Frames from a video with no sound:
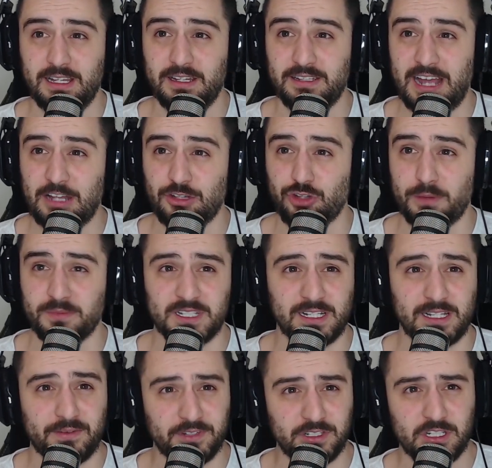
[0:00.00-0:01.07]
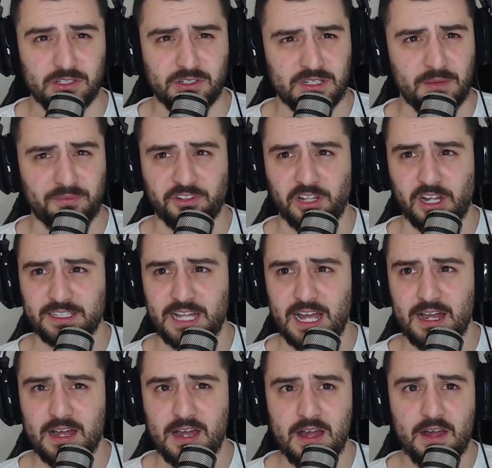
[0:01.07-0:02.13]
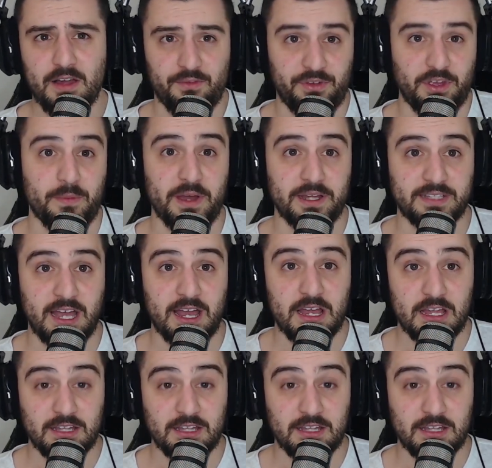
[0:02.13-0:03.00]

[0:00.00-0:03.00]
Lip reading: 10 times in 11 years, or something like that. Think about that.